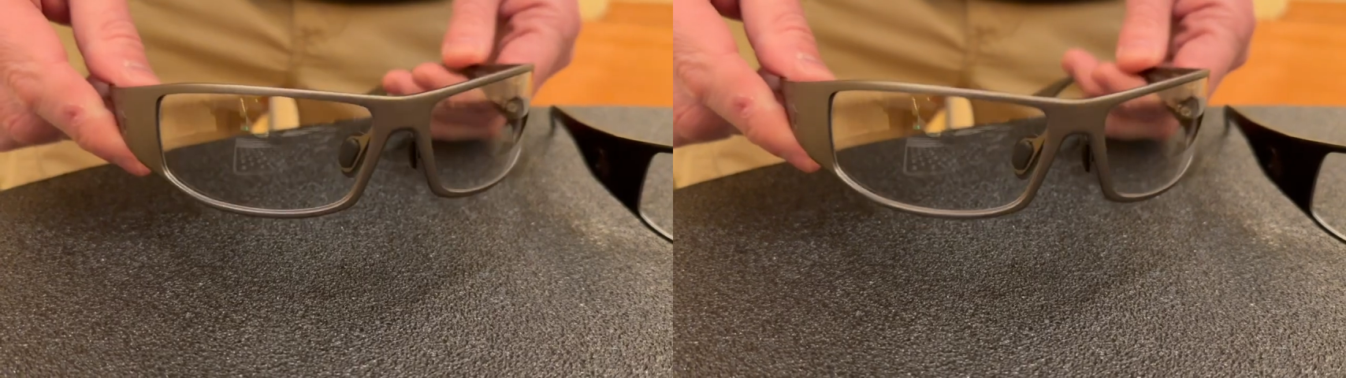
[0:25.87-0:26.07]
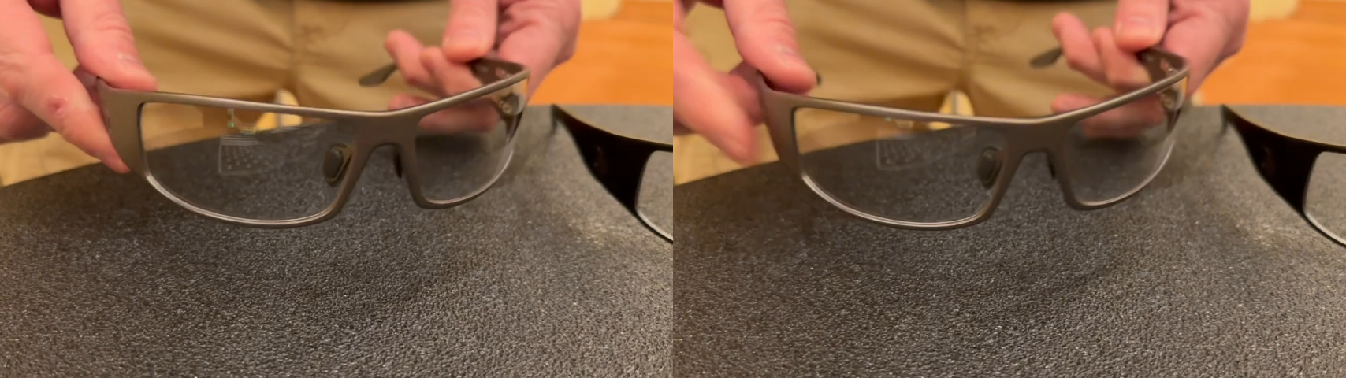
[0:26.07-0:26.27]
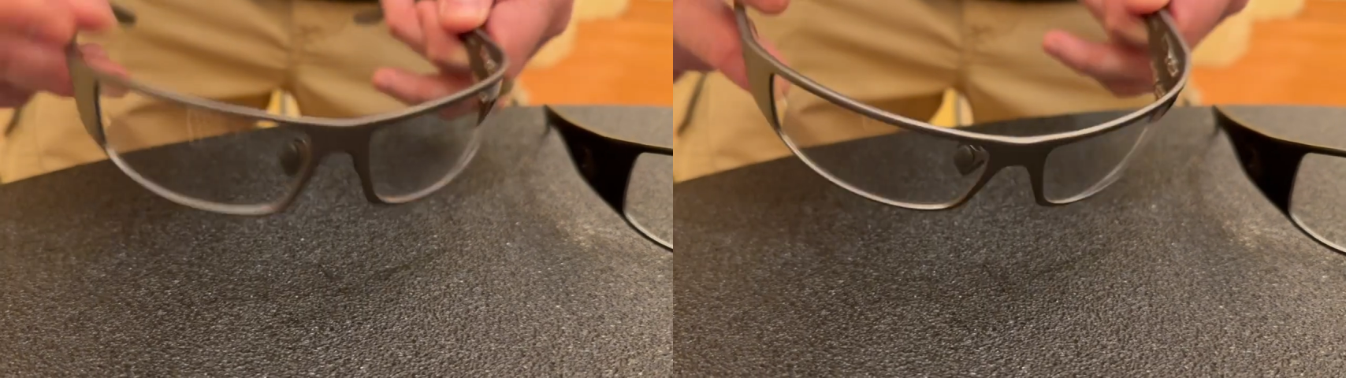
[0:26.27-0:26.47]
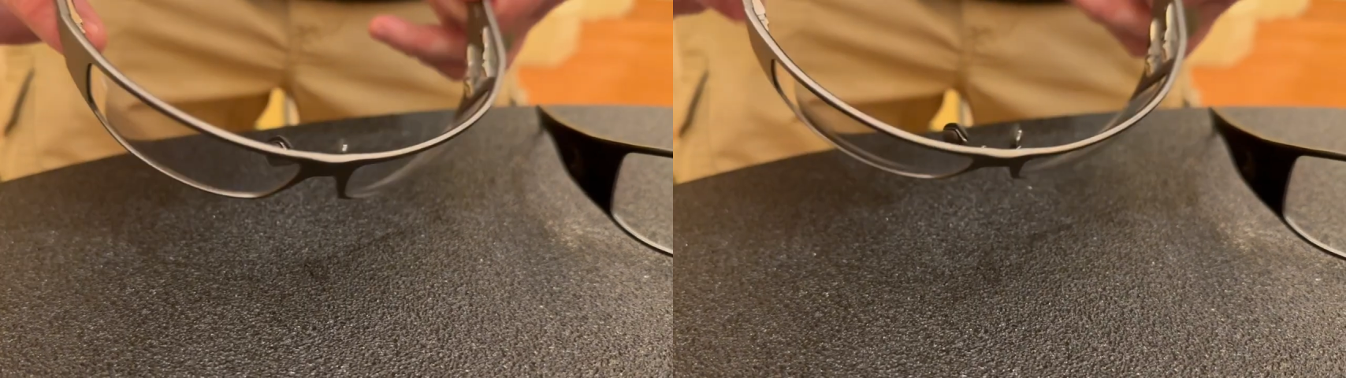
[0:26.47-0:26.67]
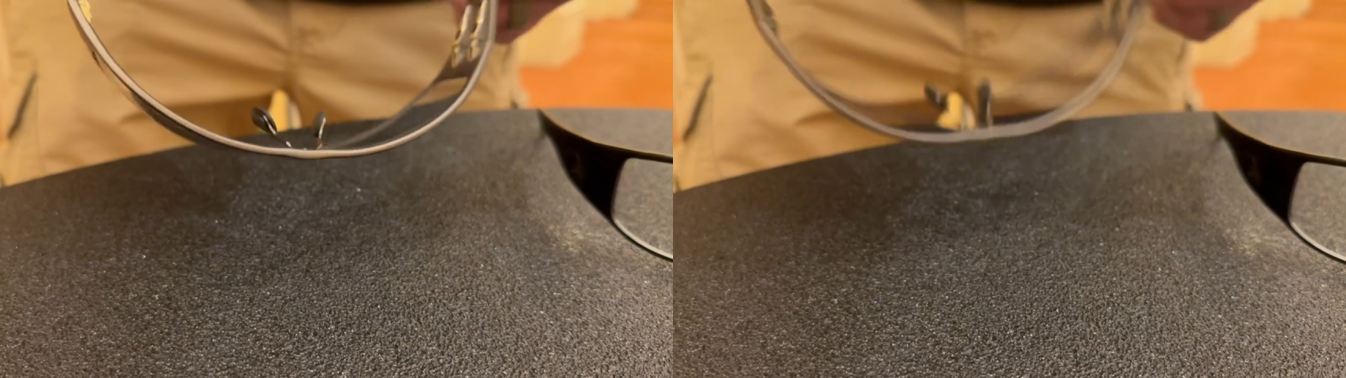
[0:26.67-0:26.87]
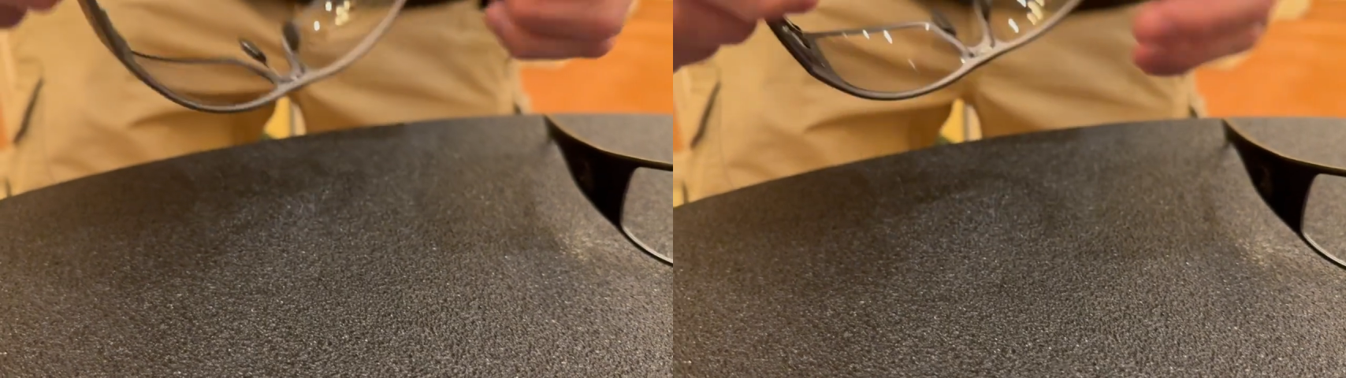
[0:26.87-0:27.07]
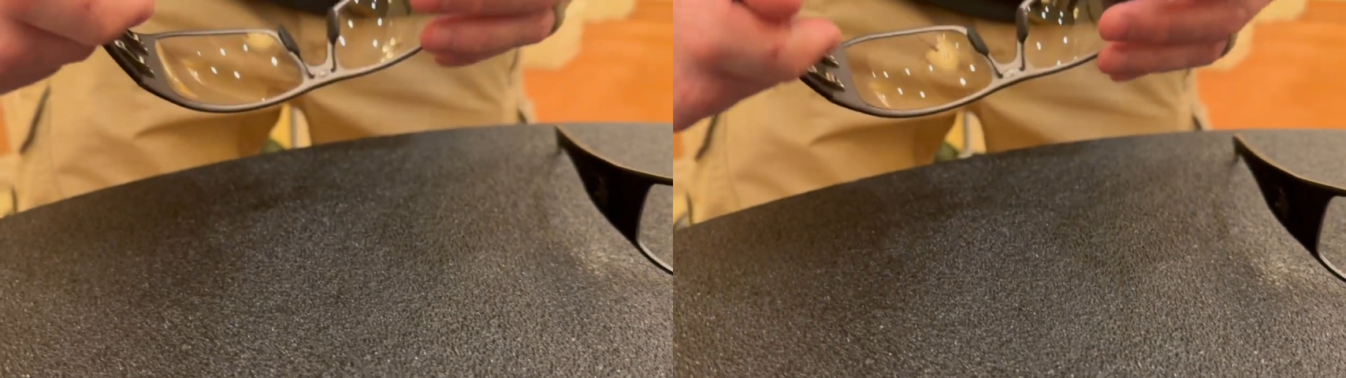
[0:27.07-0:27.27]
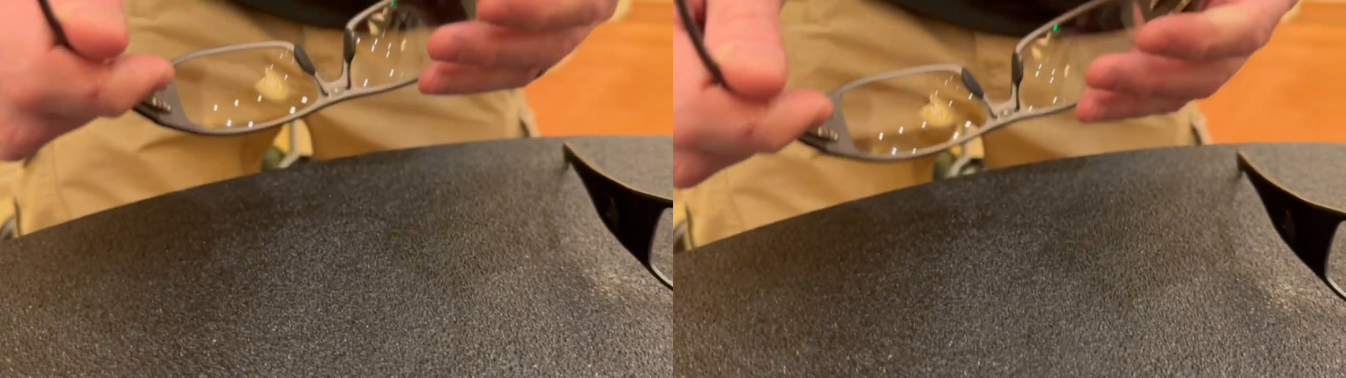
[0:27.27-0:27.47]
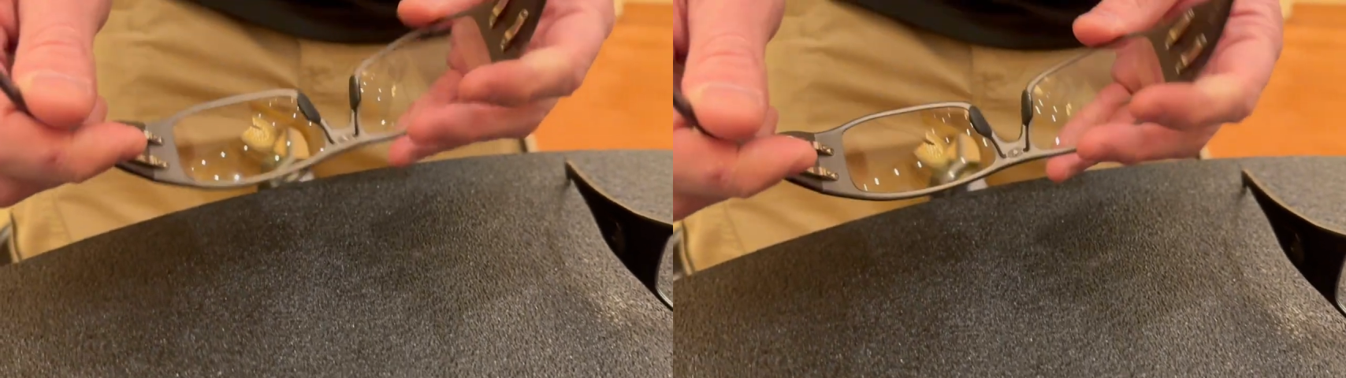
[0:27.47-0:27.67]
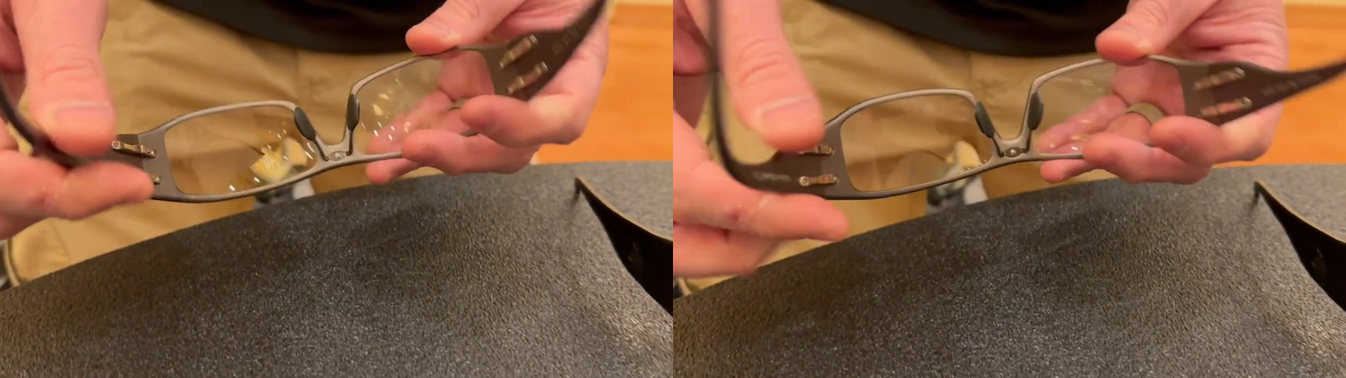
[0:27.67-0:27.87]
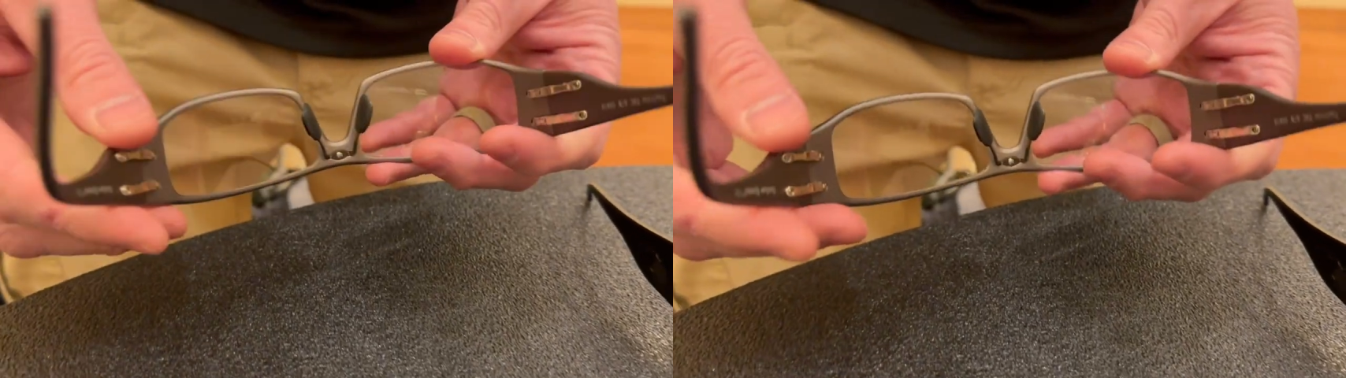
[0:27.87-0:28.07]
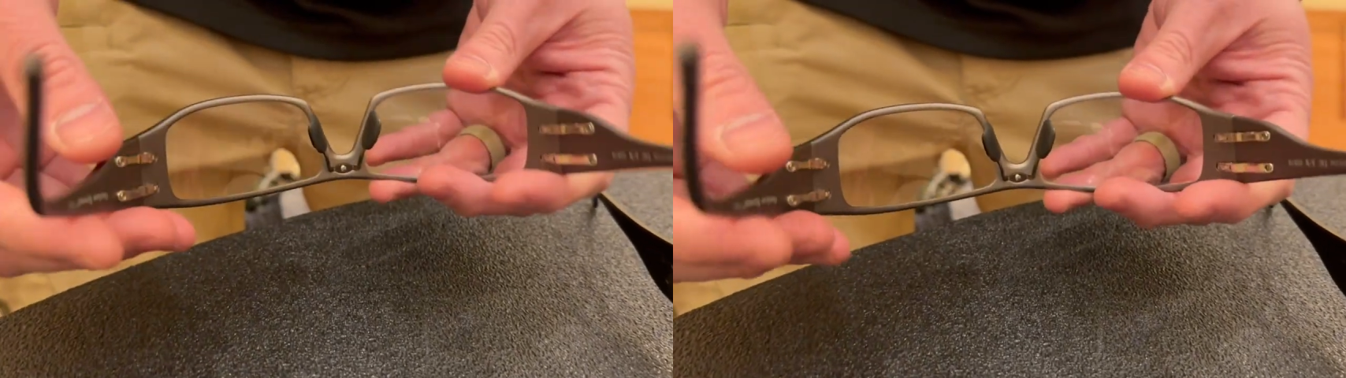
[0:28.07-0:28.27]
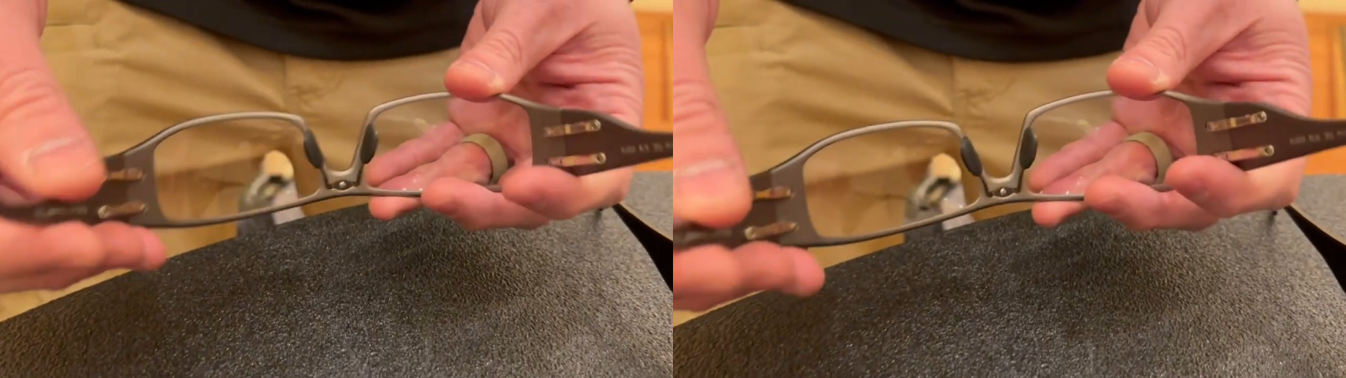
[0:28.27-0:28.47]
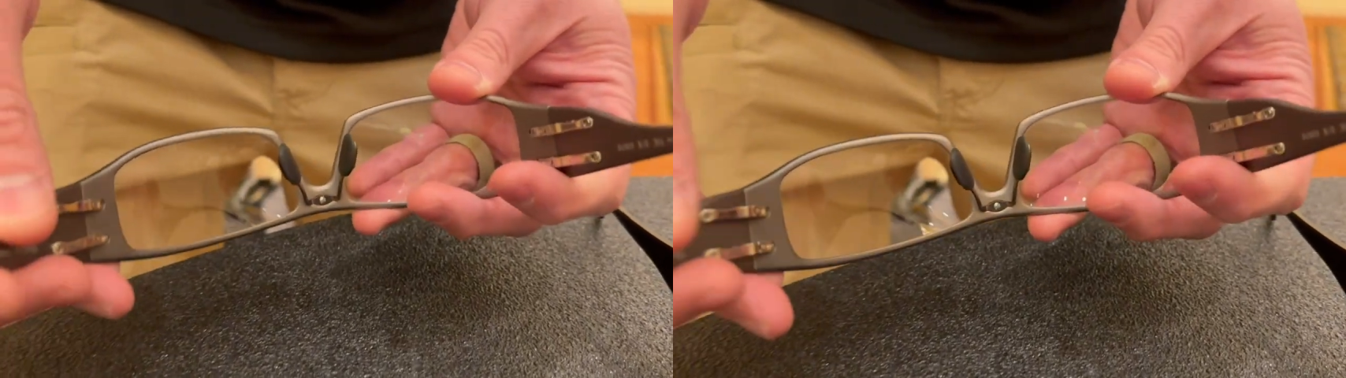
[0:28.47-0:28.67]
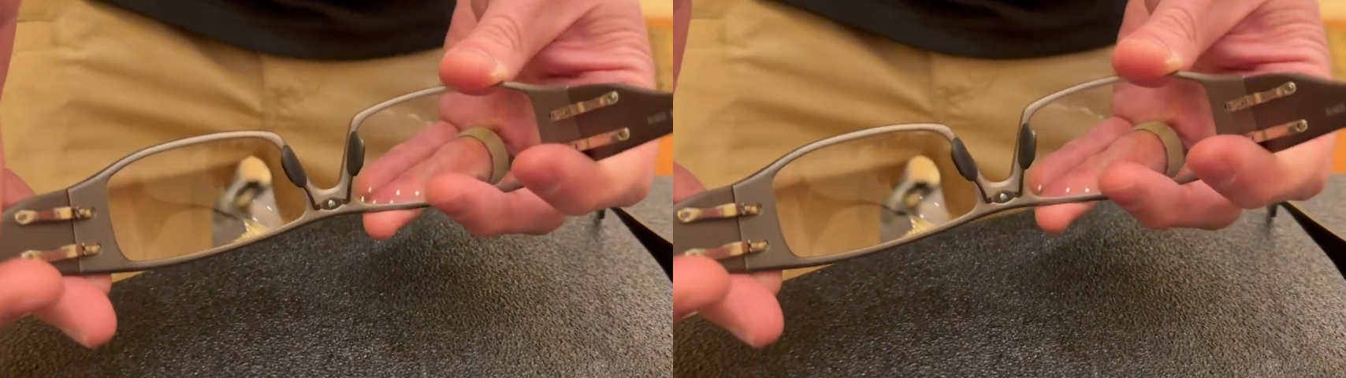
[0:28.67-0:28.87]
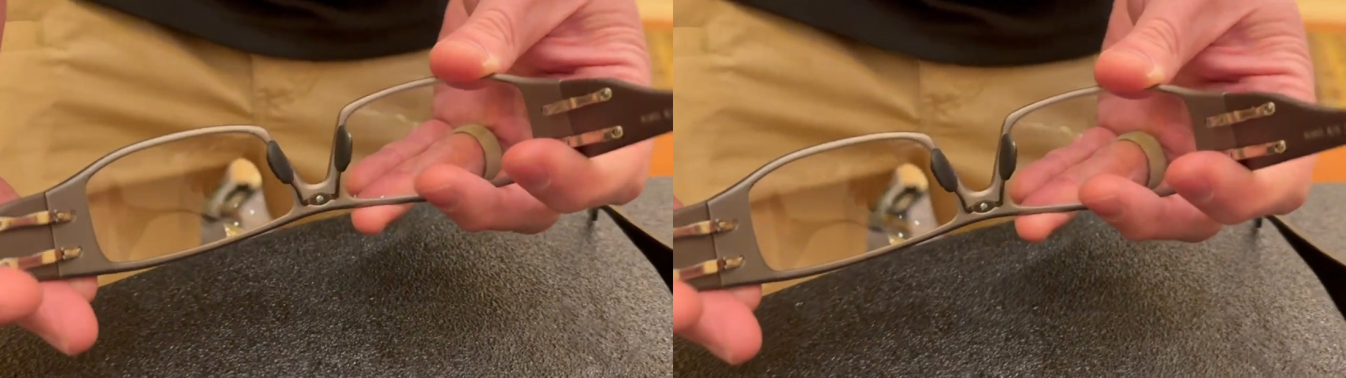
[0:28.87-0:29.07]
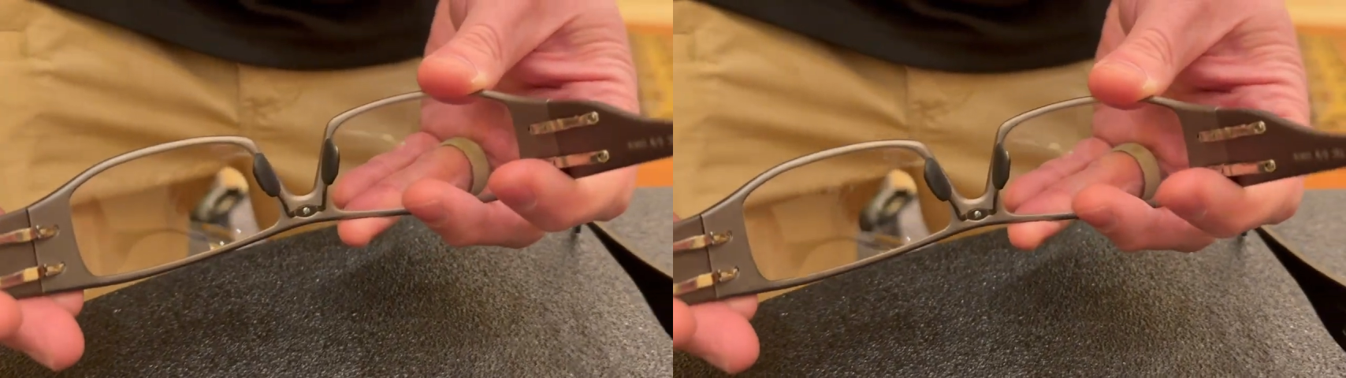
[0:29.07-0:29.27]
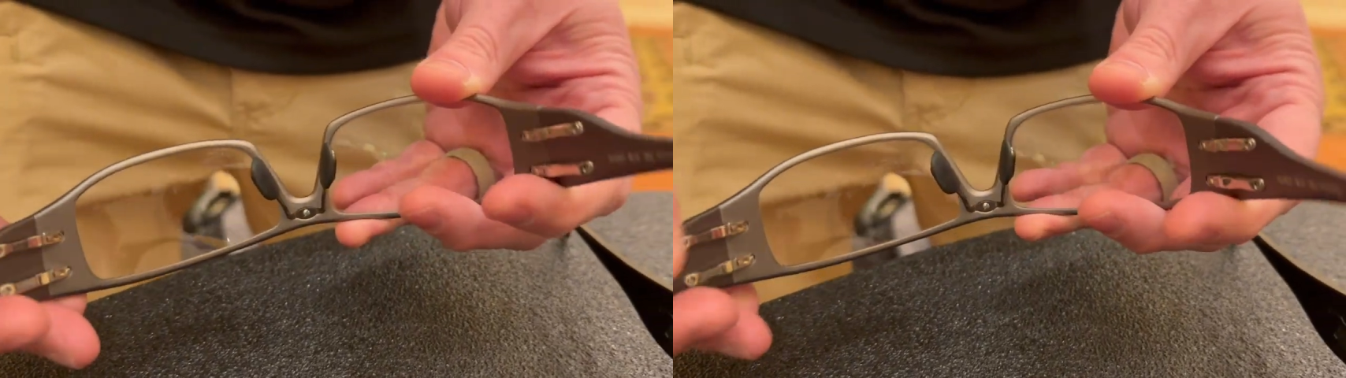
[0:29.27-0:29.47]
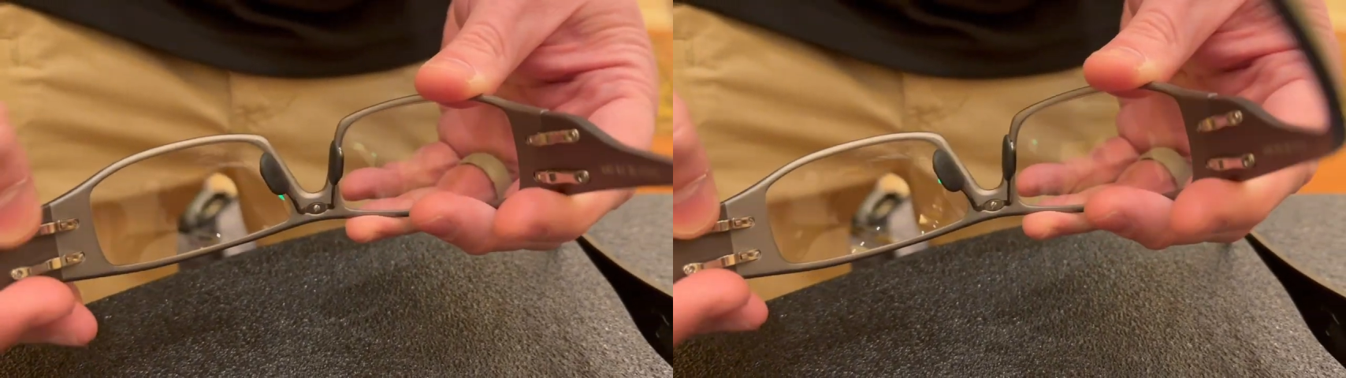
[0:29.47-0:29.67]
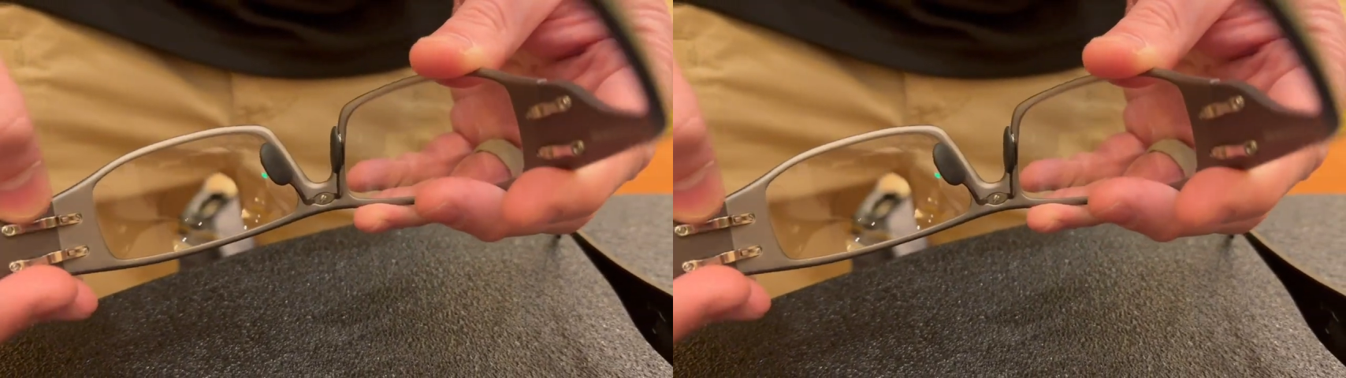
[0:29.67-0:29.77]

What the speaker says: (no speaker visible)